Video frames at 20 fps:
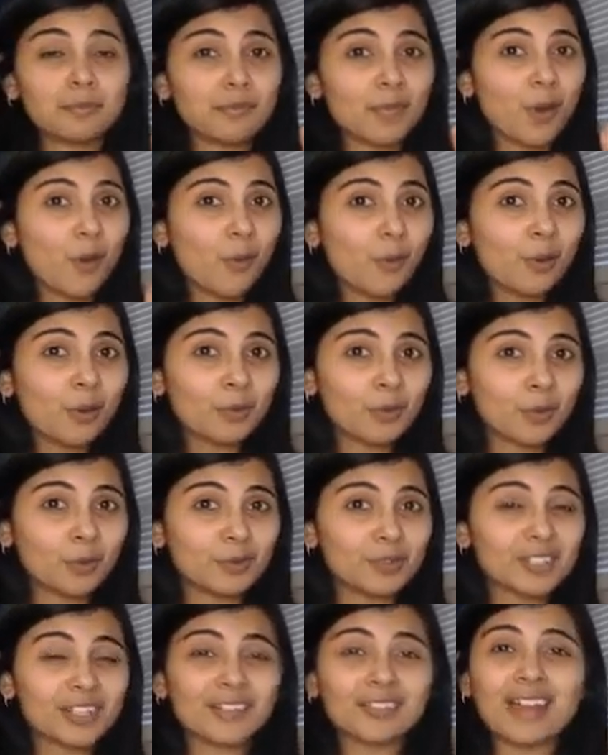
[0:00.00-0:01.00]

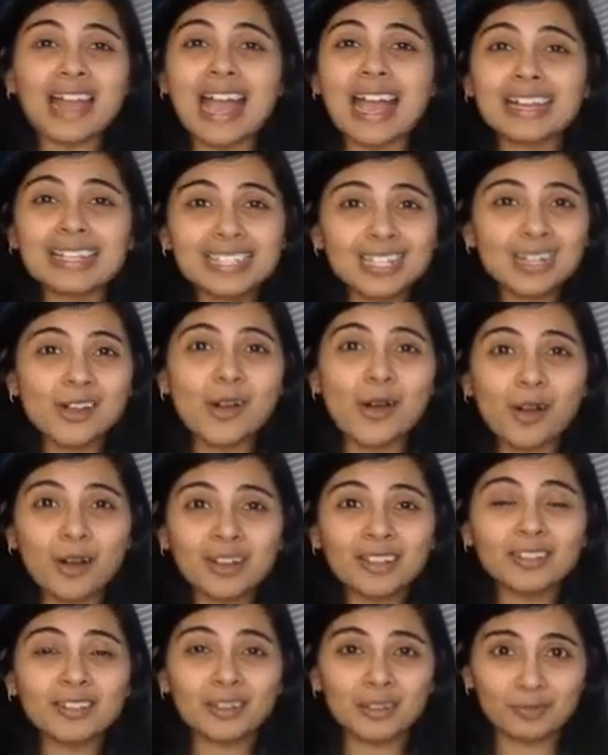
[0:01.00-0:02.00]
hormones that are acting
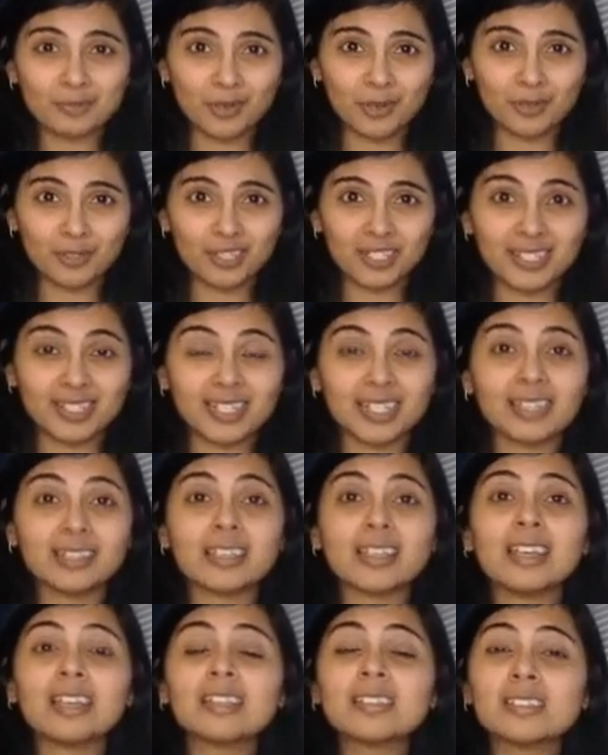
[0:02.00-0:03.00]
on their emotions and
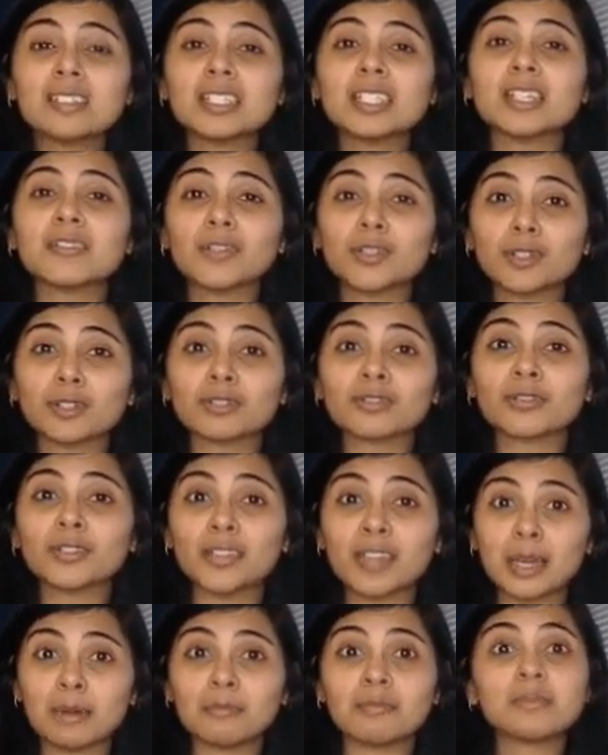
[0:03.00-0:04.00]
it's difficult for
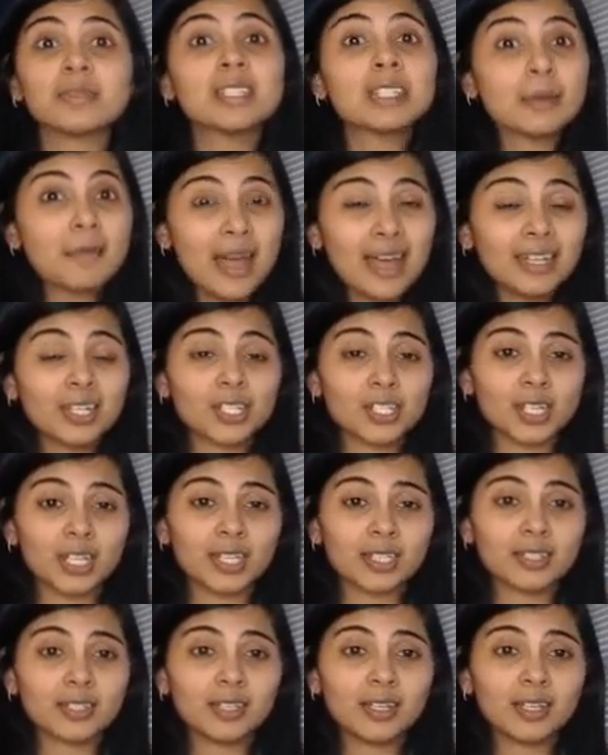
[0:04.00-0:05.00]
them to manage it.